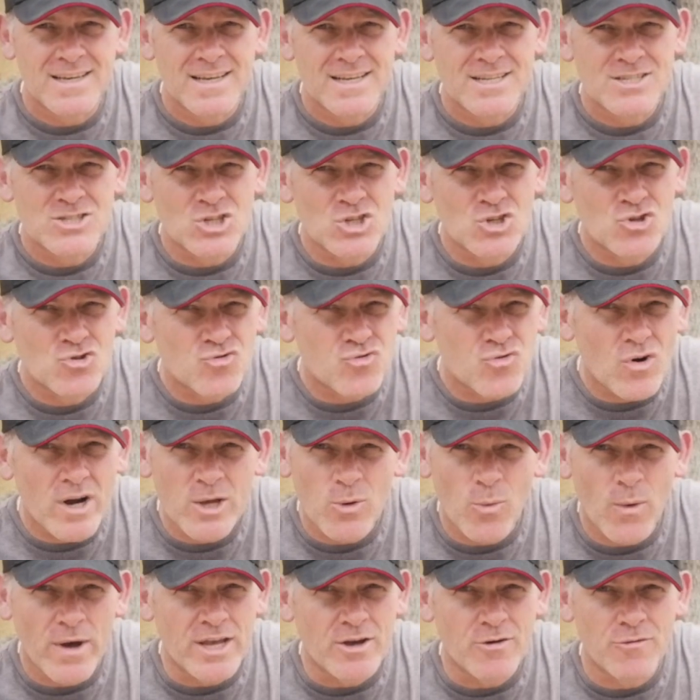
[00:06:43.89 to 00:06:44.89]
it's a
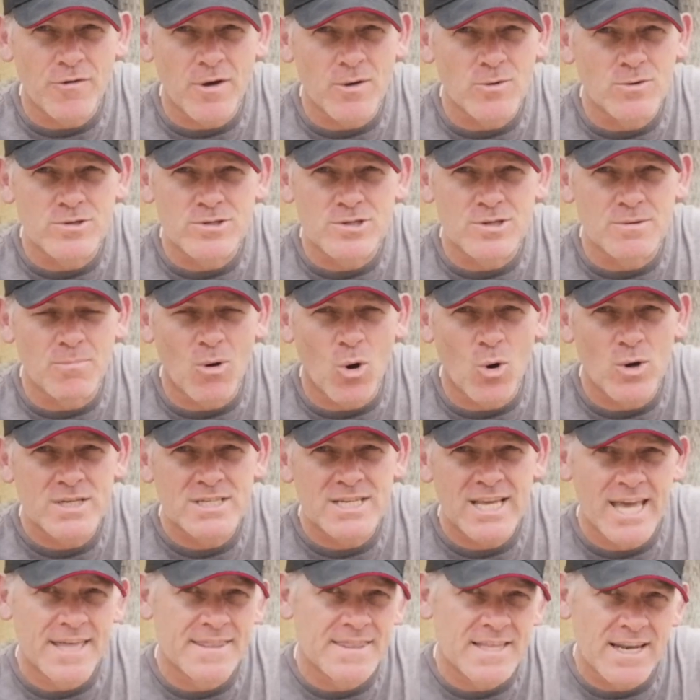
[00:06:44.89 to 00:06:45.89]
great way to focus the mind,
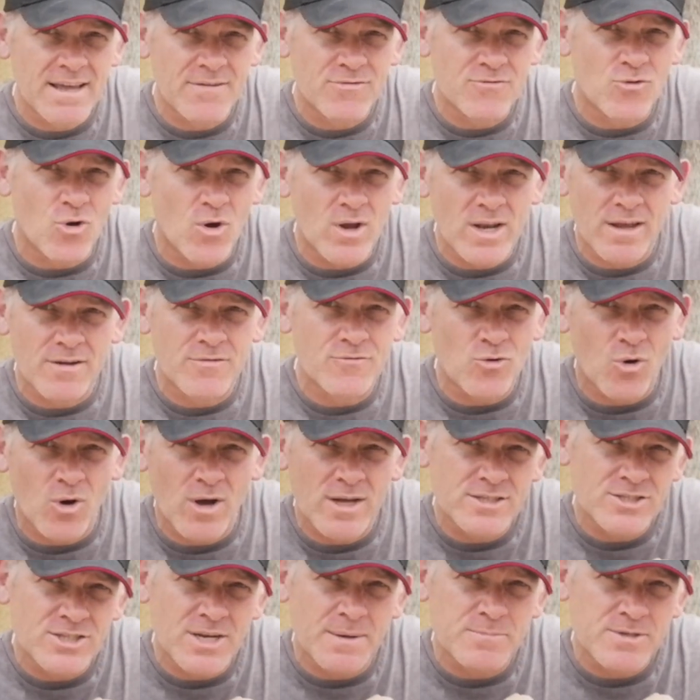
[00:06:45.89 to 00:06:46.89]
getting the left, right,
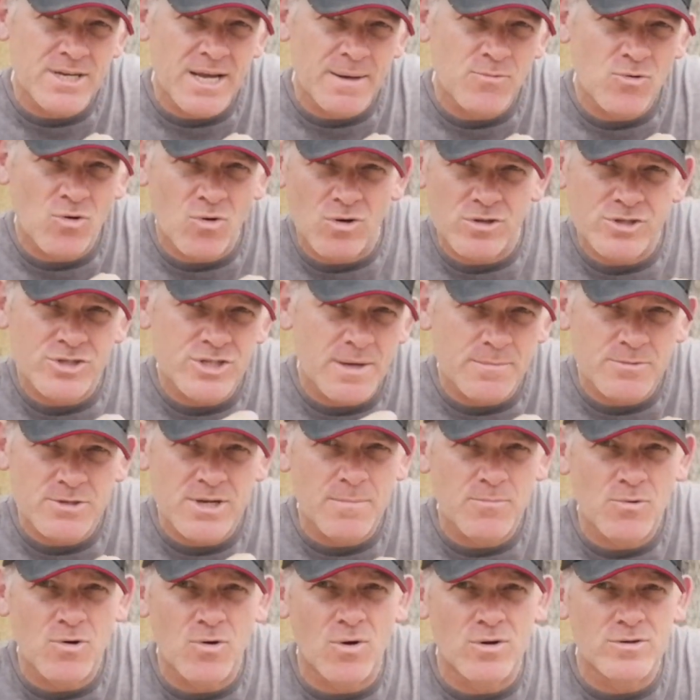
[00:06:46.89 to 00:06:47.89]
jab, jab,
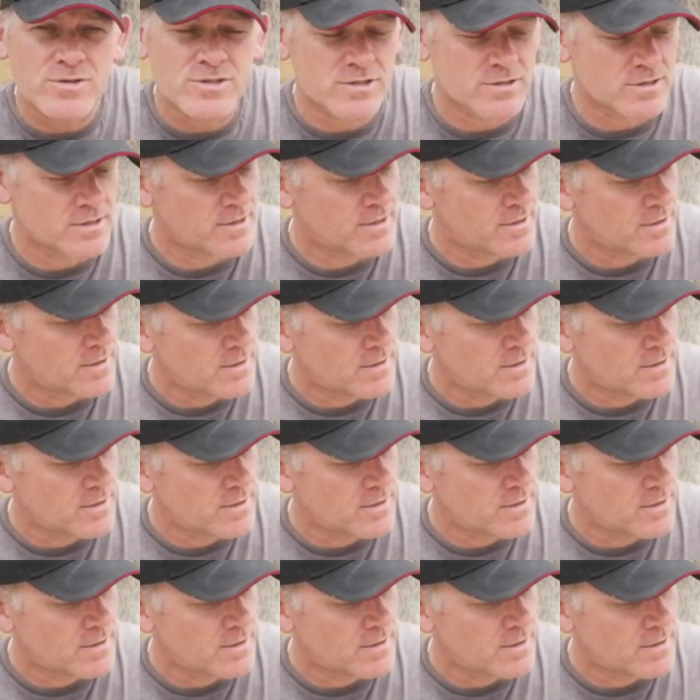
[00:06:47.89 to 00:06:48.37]
cross.